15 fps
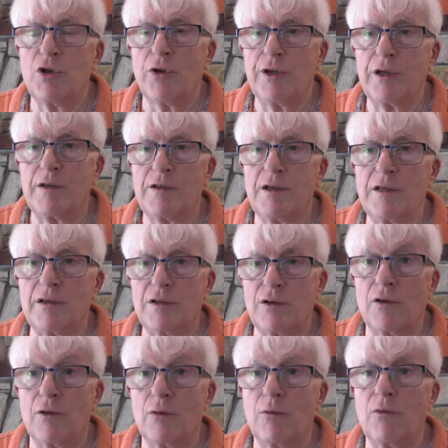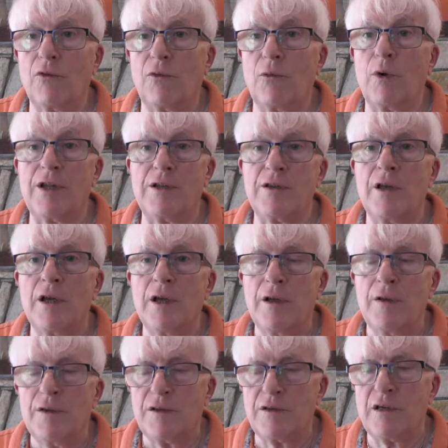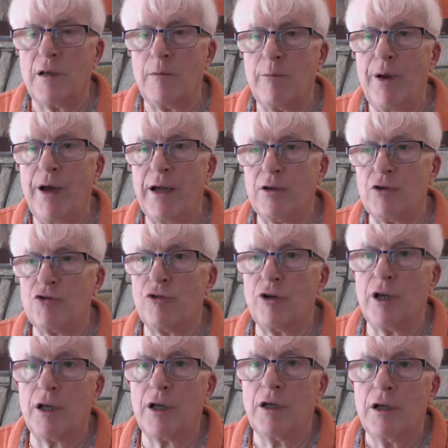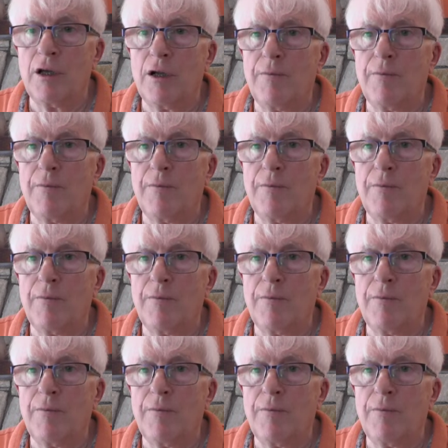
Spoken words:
non-existence when St. Patrick